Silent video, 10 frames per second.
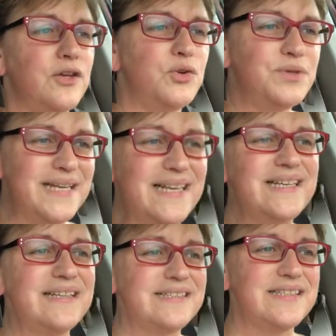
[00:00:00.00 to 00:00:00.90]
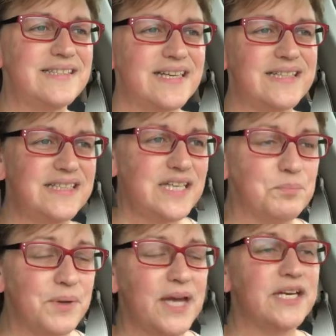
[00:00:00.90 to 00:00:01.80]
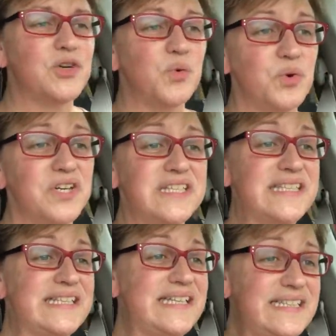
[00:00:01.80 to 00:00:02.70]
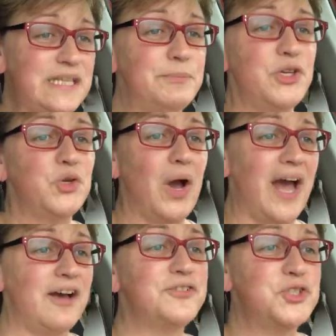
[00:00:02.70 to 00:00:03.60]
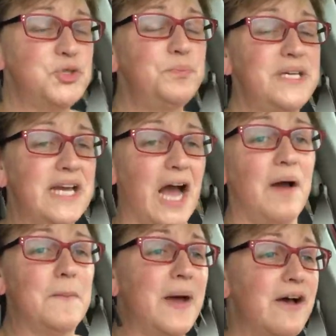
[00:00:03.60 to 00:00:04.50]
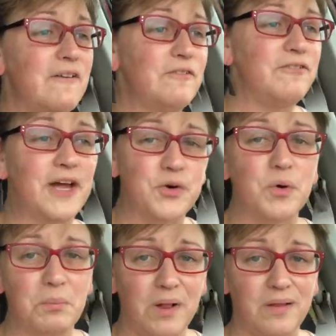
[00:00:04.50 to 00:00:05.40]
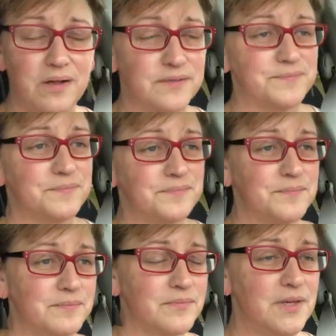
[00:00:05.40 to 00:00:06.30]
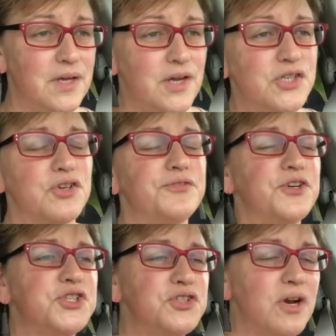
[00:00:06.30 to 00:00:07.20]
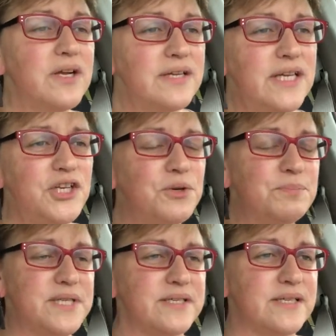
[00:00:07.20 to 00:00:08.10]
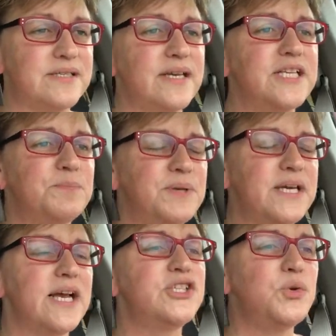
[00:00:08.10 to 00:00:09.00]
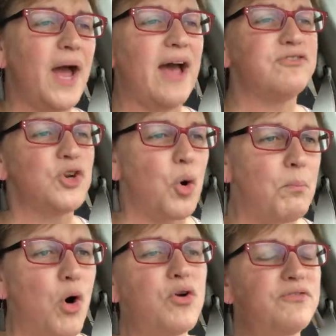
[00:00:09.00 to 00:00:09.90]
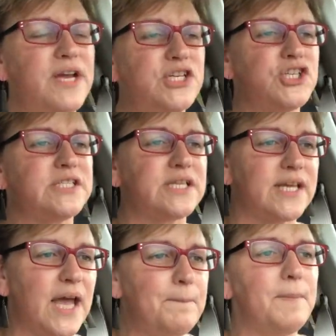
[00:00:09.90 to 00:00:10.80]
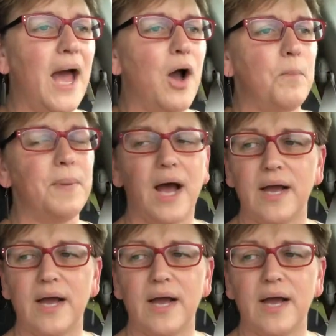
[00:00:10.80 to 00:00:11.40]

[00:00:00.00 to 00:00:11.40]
you need to dig deep. And in order to dig deep, you have to become vulnerable. So if you're struggling in your business, it's because you have no motivation to get up